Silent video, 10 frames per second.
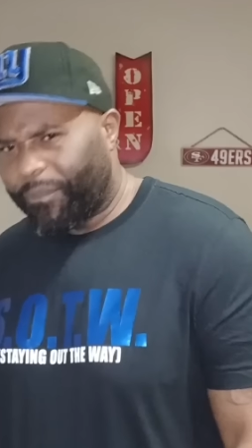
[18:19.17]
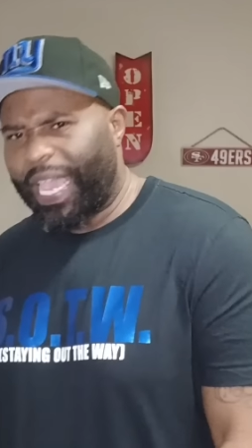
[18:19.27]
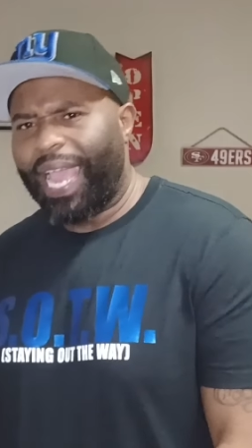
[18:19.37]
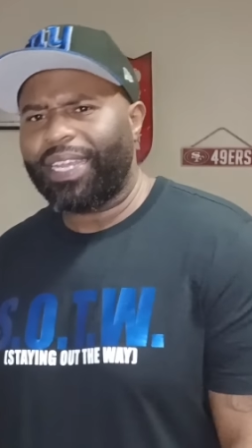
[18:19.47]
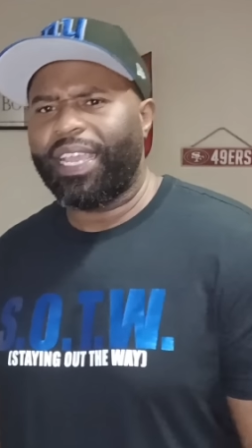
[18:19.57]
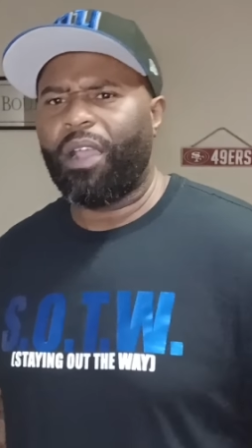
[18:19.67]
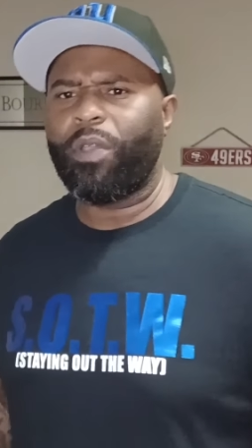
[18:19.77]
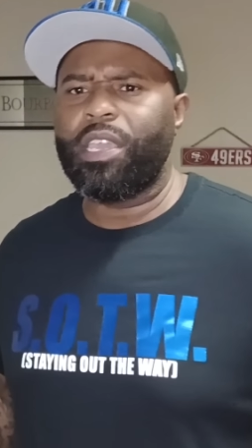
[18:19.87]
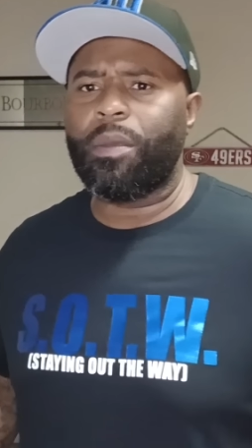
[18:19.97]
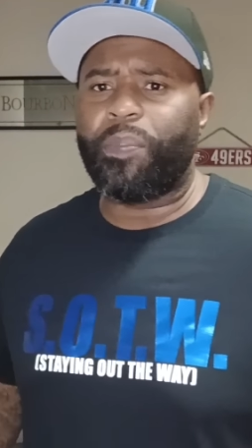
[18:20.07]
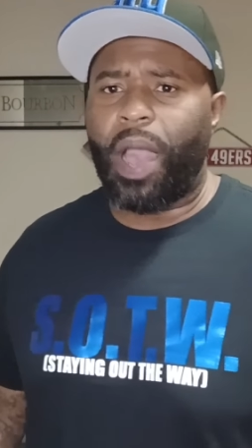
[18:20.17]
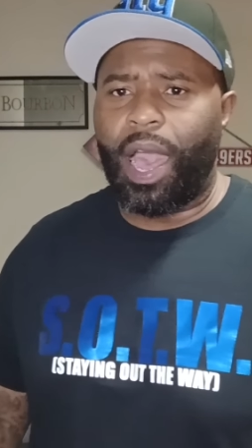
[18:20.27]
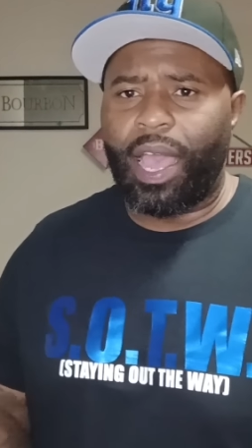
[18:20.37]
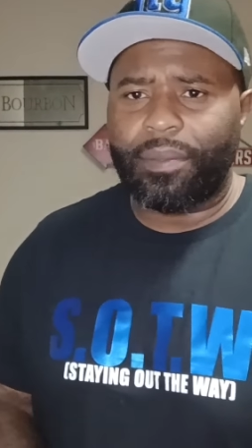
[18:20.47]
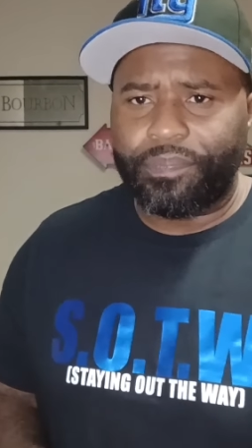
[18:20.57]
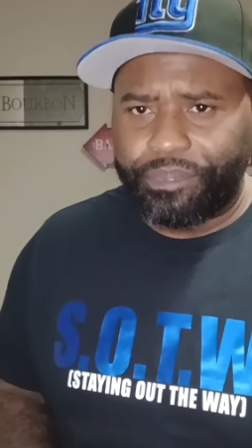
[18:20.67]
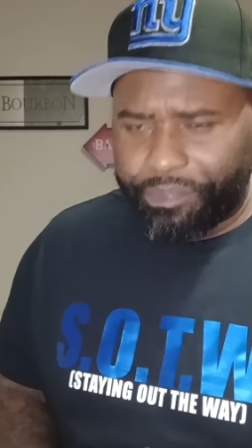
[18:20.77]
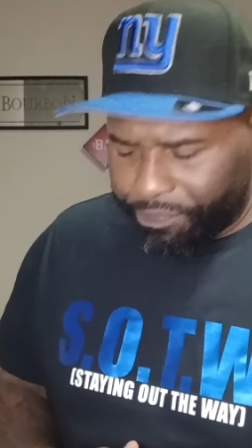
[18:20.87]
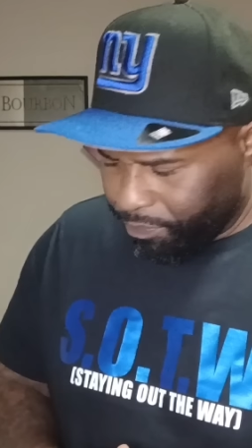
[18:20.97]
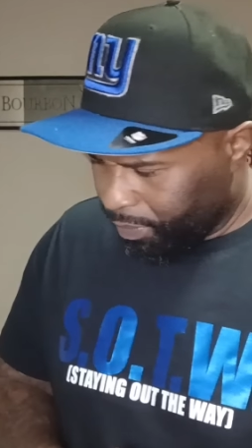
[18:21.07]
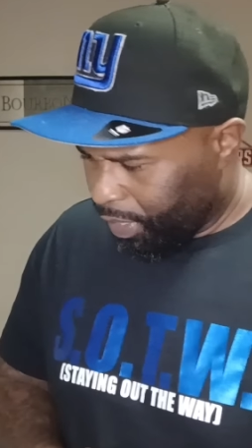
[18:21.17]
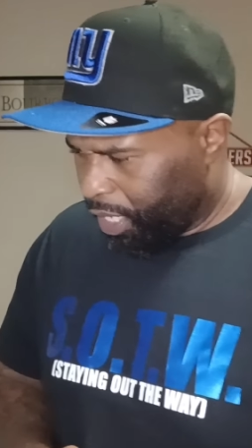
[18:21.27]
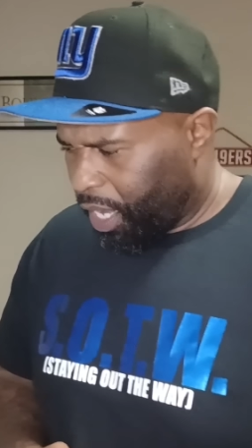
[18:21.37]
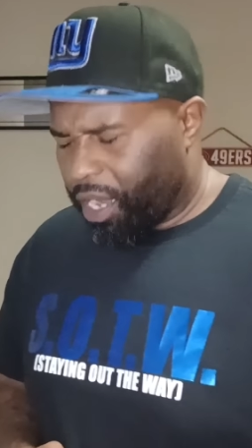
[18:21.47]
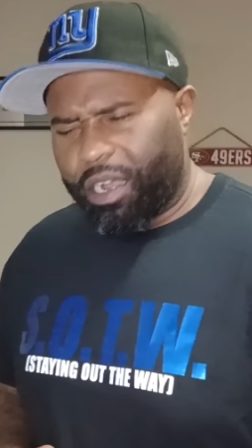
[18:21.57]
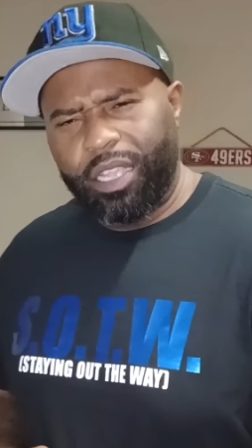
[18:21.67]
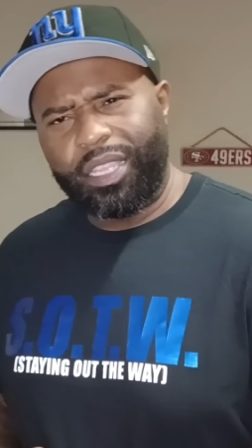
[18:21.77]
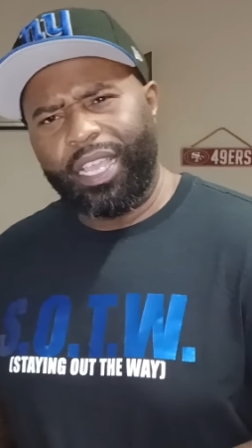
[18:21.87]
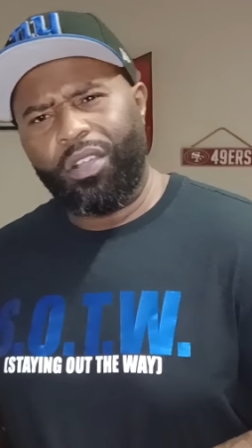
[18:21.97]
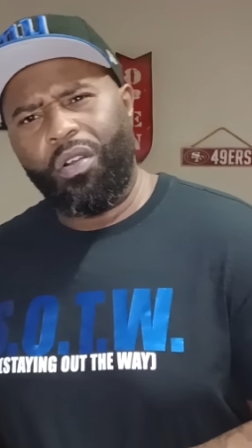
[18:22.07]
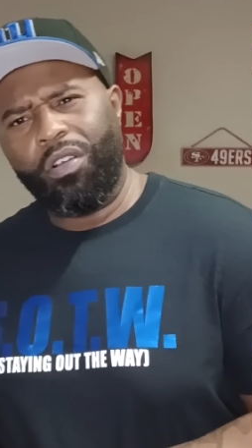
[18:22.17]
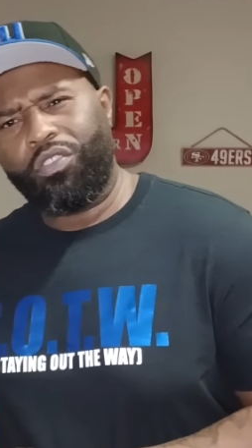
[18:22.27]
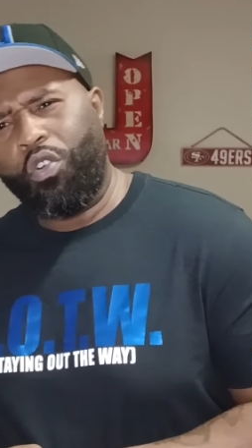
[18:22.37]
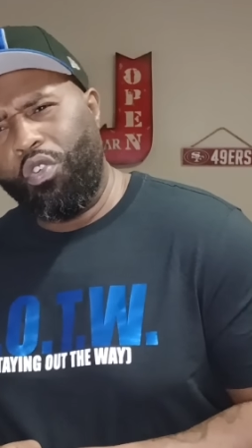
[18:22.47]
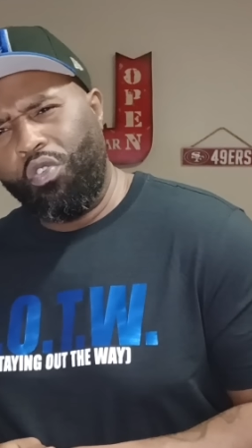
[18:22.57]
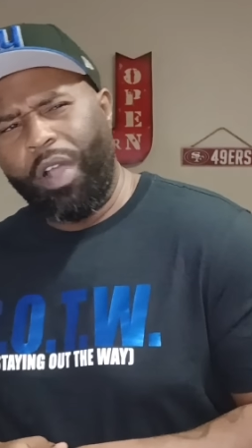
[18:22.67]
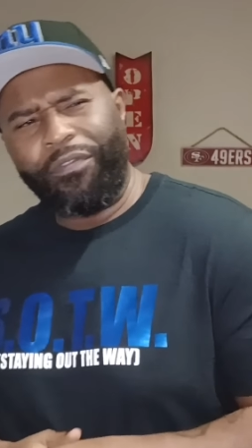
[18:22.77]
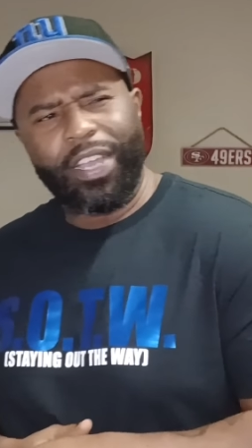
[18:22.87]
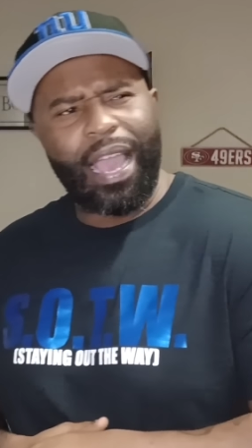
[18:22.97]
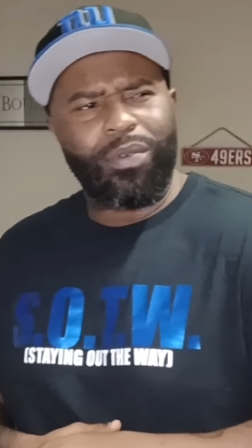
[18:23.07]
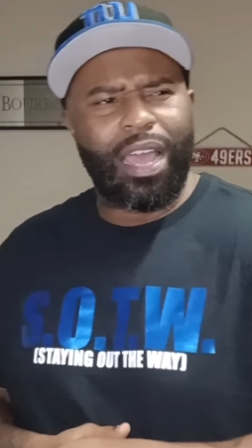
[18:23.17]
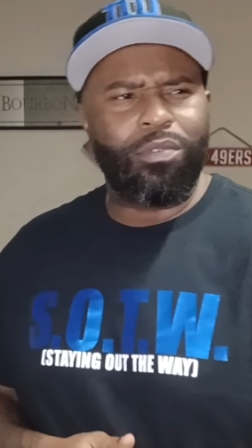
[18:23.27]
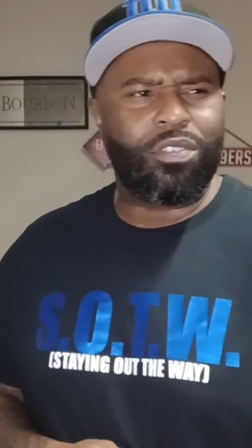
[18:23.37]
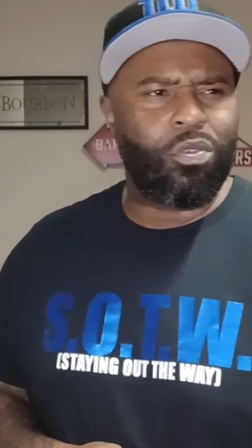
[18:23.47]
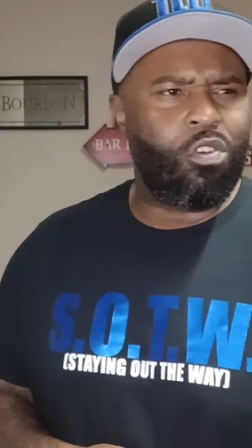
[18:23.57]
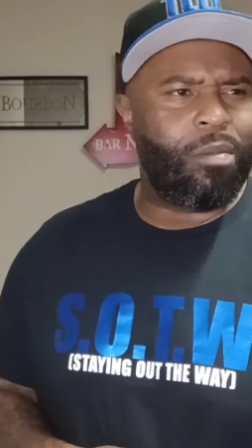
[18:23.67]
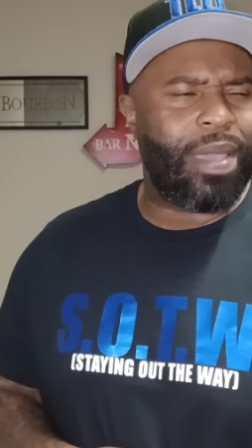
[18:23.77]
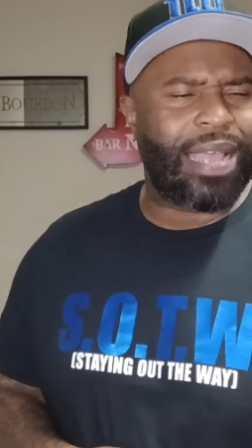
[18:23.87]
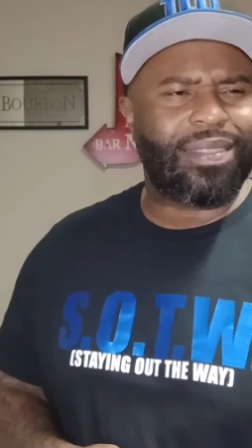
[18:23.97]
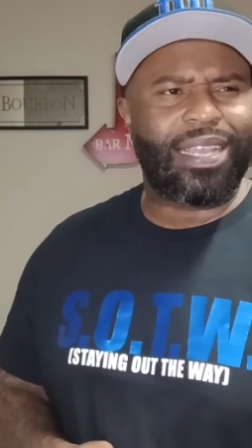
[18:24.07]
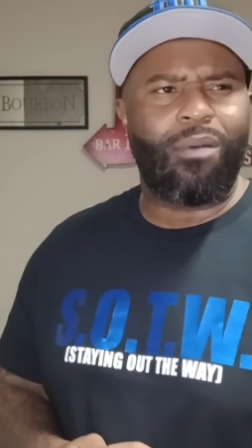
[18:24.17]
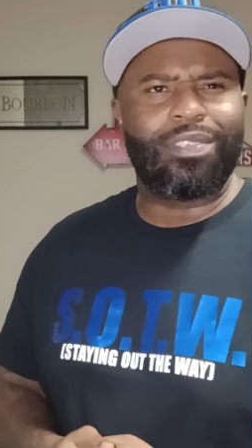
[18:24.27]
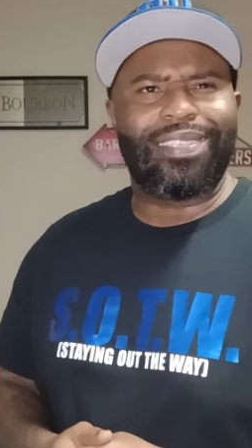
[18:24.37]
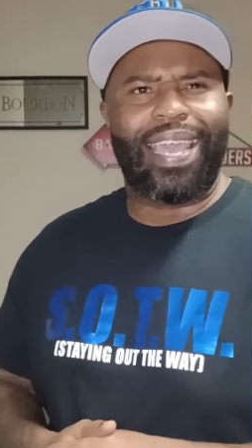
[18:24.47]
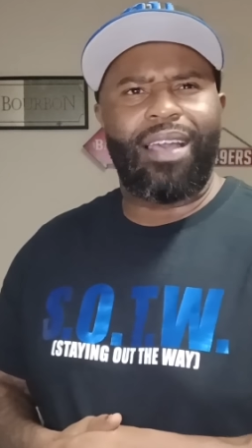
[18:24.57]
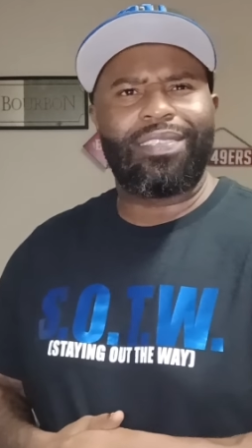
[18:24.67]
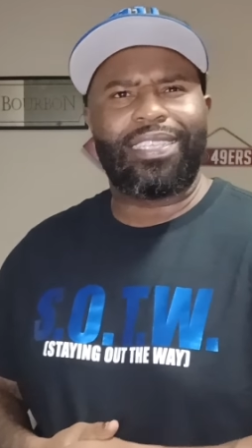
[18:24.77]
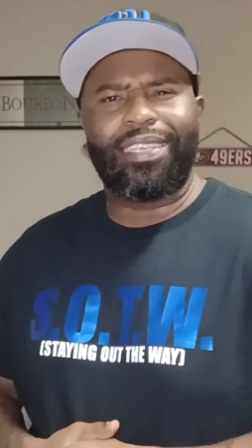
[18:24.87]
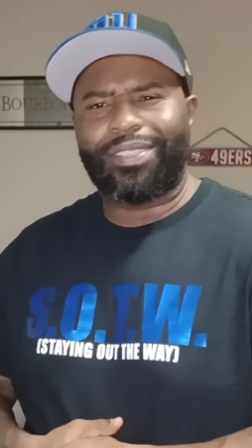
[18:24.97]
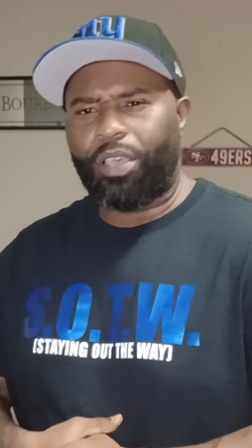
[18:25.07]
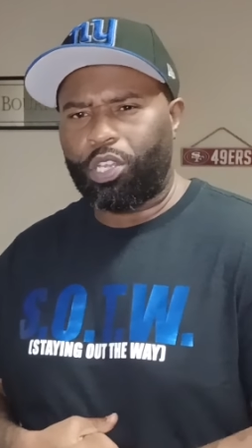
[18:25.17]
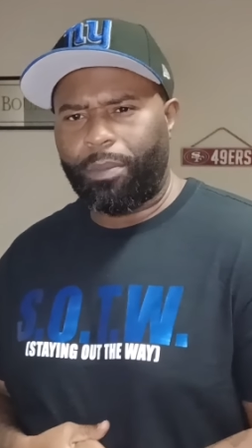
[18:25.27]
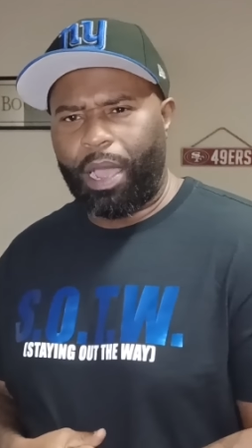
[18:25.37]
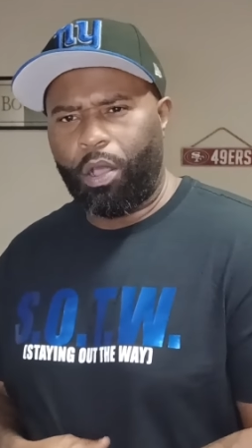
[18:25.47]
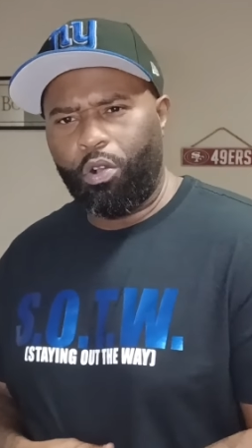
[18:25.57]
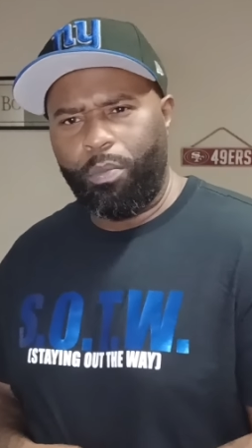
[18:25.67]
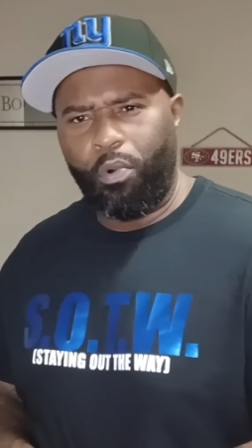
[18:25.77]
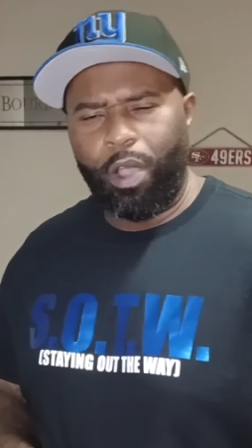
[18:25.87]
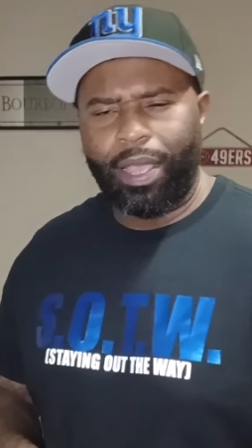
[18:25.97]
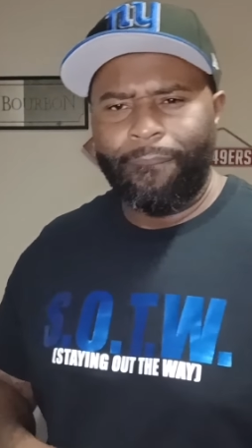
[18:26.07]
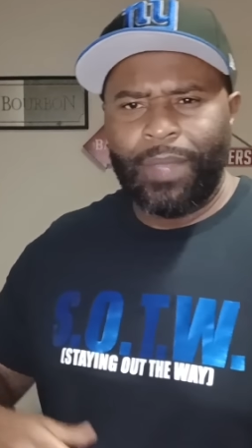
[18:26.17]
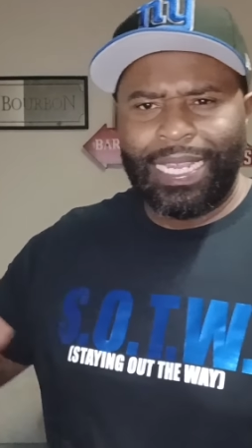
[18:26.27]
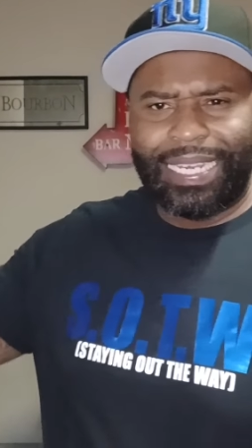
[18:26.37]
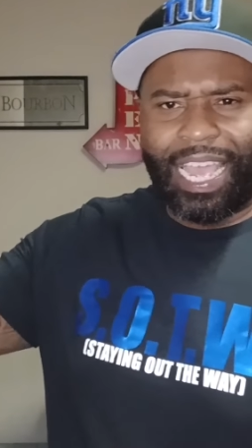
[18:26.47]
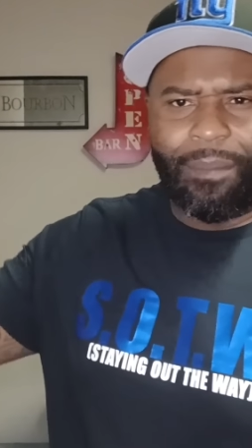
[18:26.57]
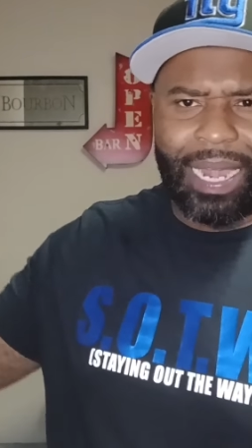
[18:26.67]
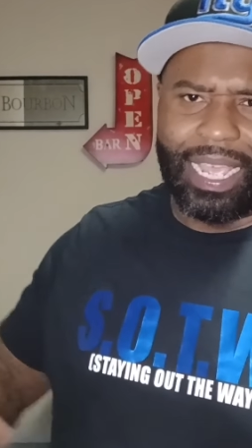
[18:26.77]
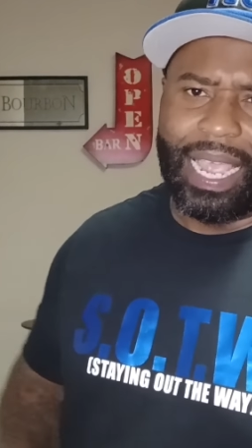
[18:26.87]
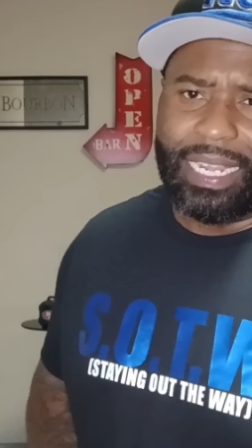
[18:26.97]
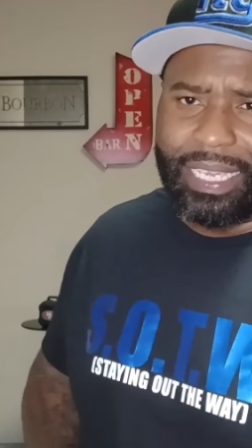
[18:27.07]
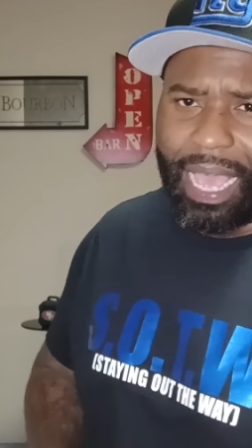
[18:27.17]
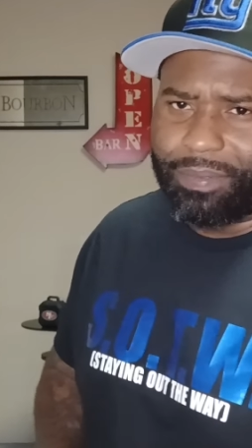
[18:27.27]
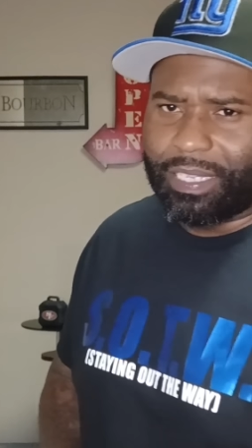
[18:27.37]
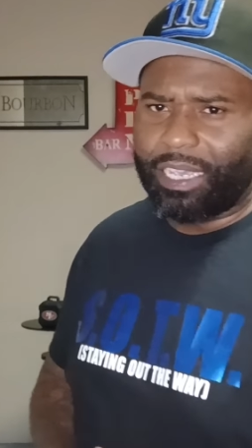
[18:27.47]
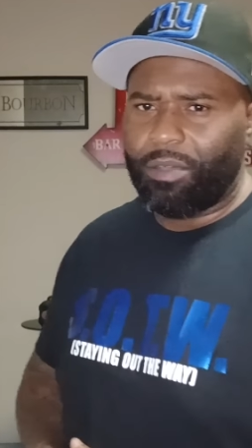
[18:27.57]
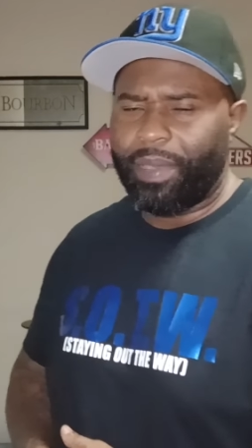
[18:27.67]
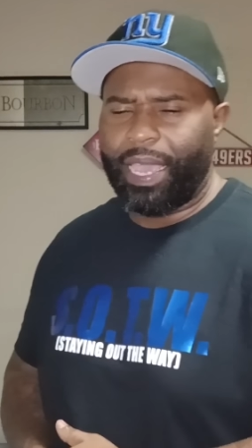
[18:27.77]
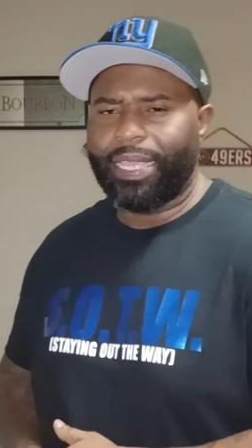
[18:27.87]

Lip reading: Goddamn, we in the pod. Everything going cool. I forgot what I was doing, man. I think I was downstairs talking to my homeboy down by the handicap sale, man.